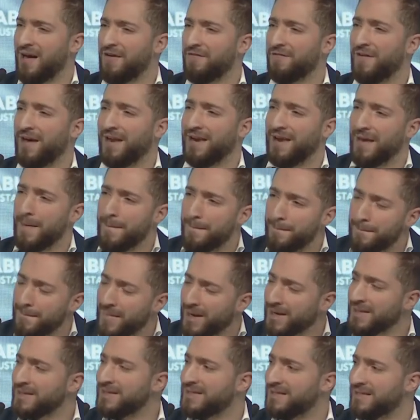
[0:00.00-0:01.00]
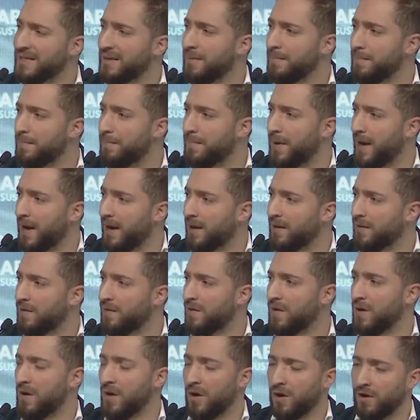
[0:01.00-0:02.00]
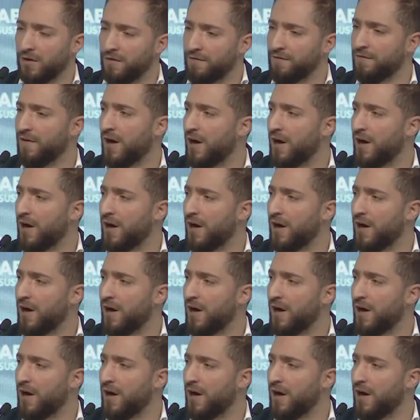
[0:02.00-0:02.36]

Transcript: have an immense impact on